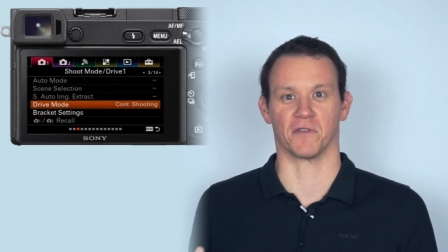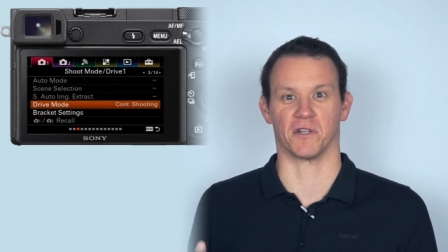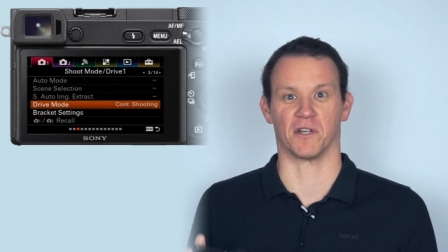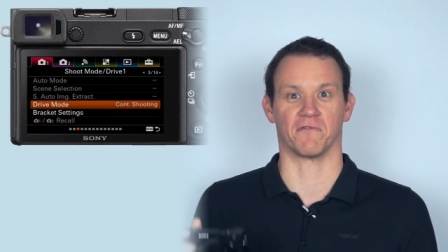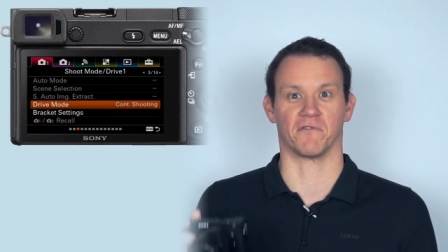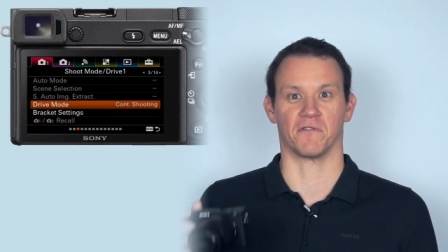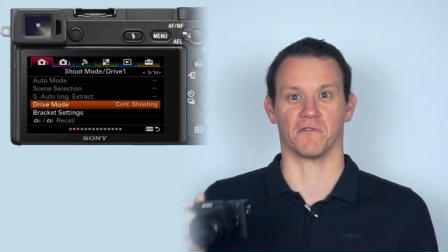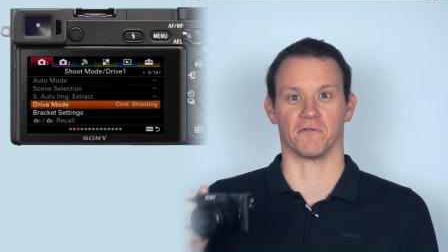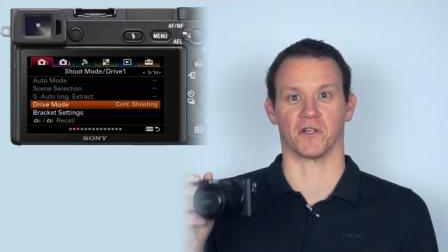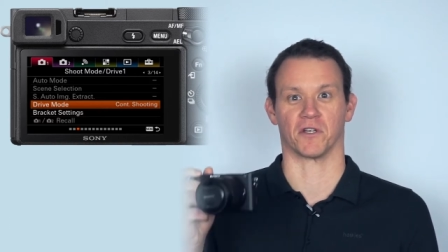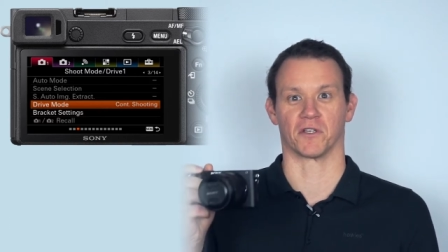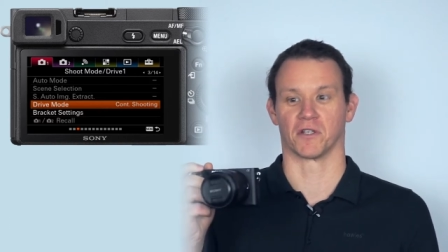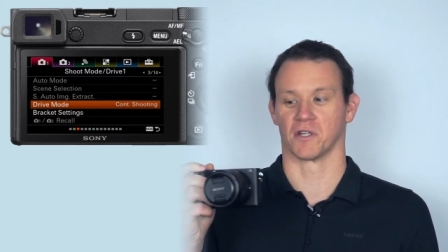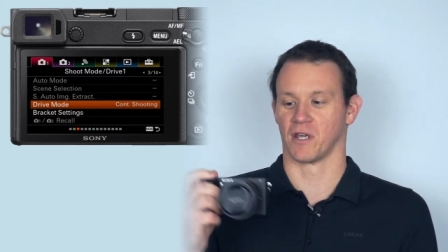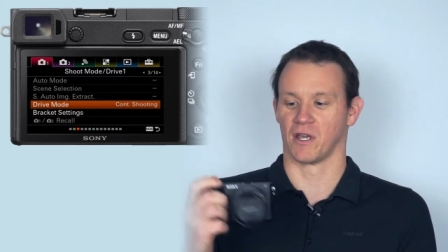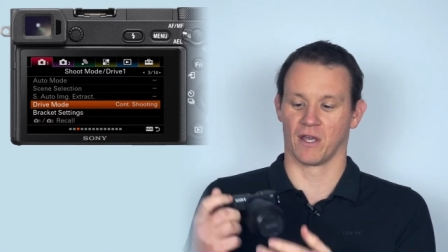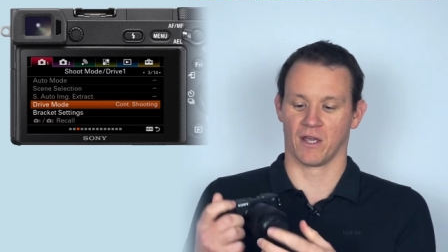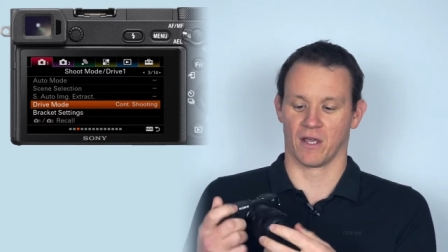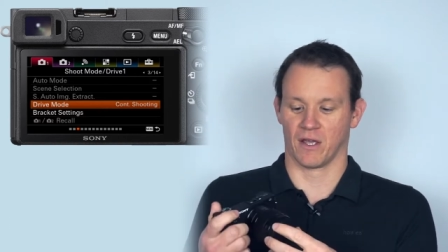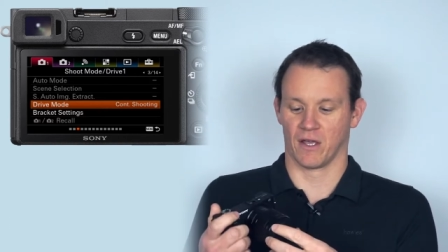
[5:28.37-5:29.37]
than if you just
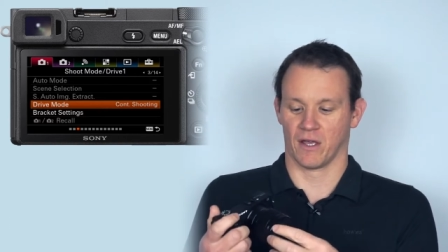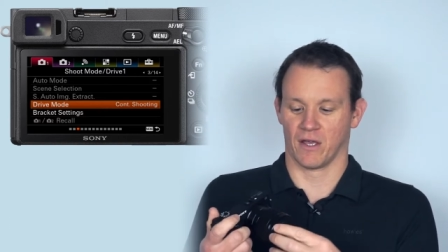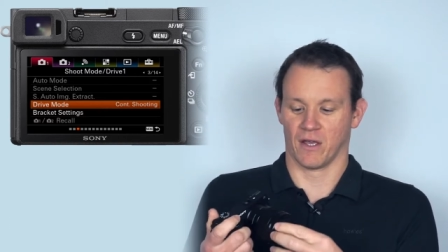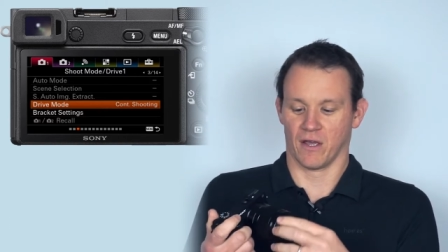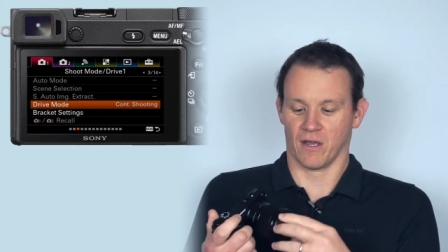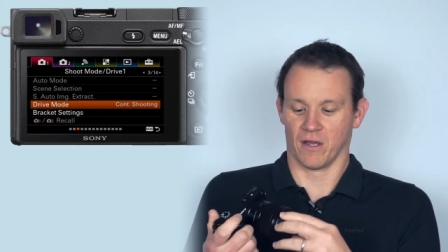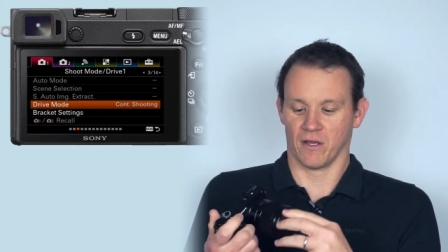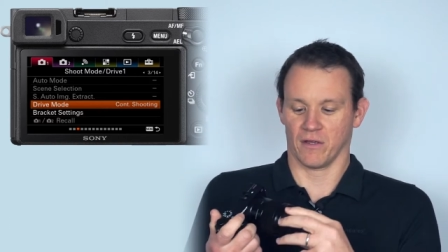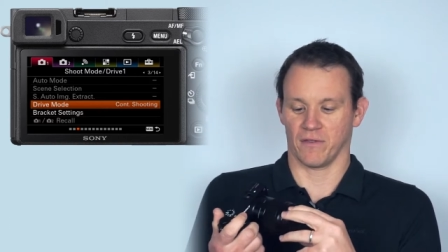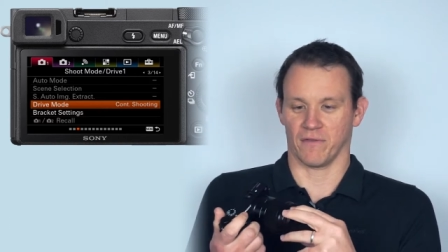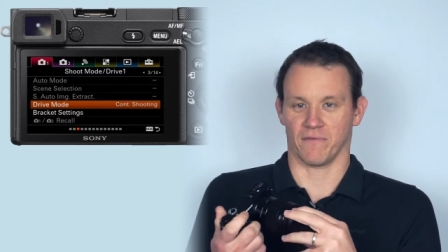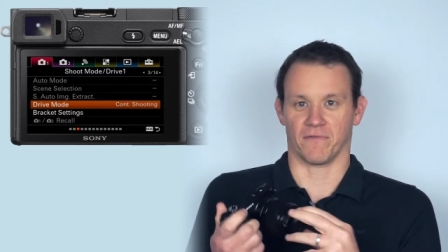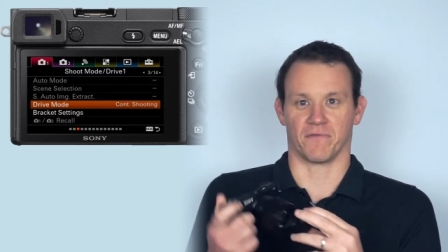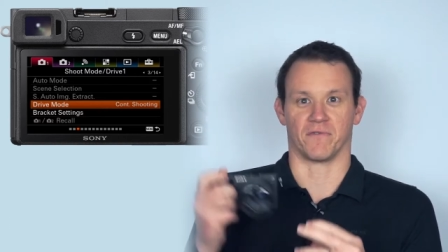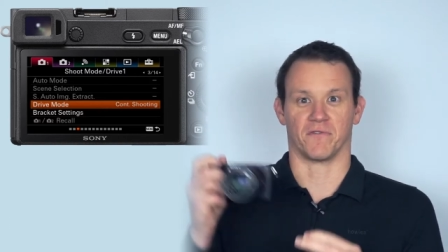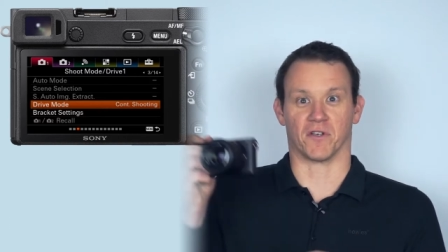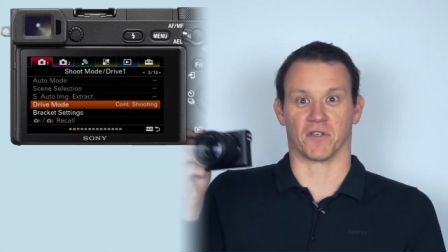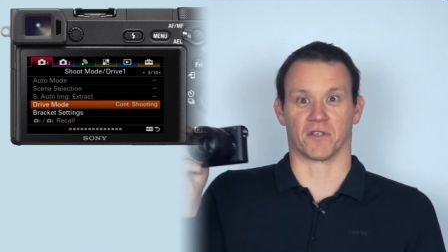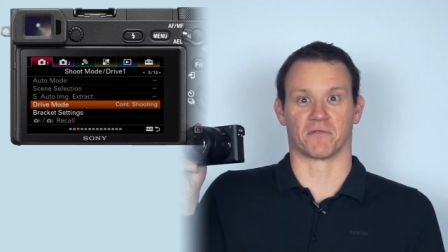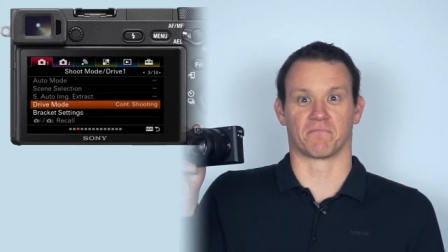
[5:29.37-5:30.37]

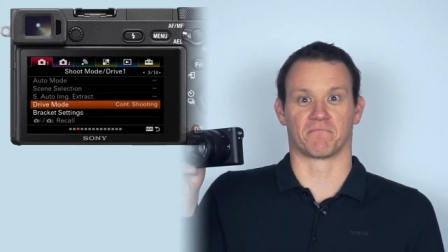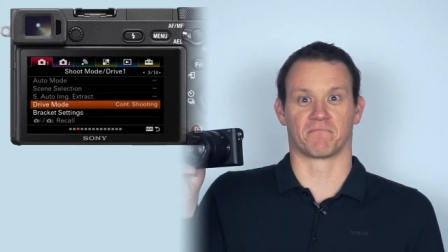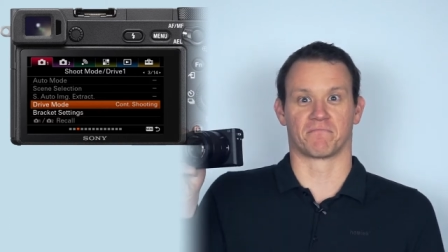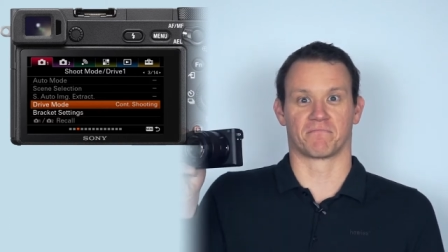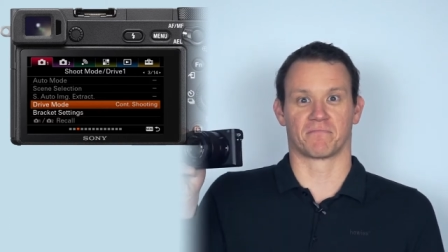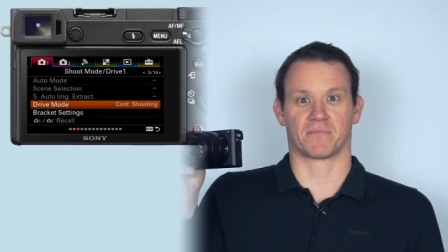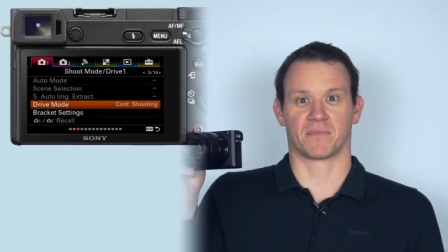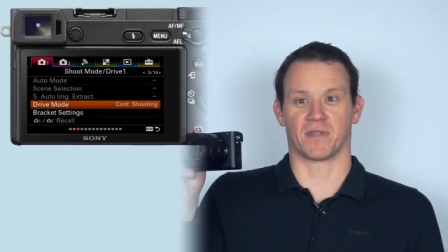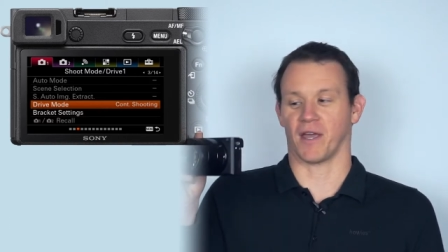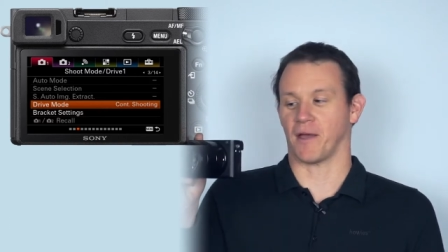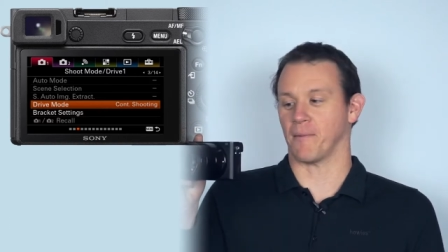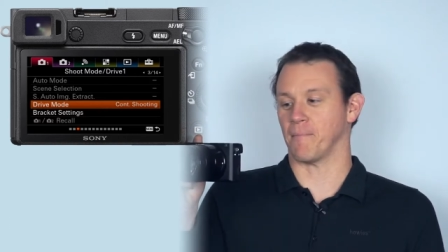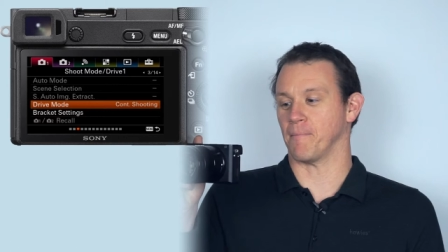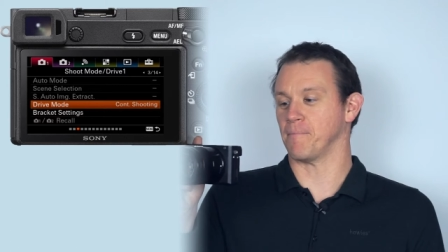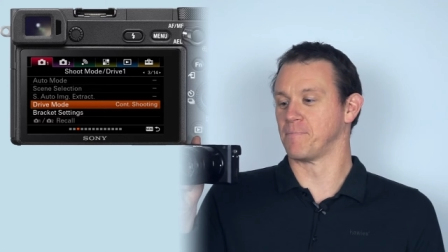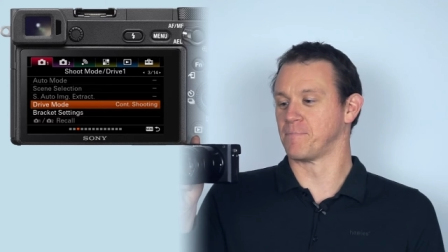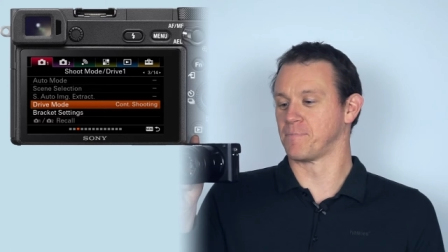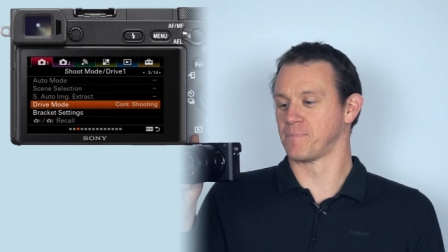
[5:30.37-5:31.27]
just um,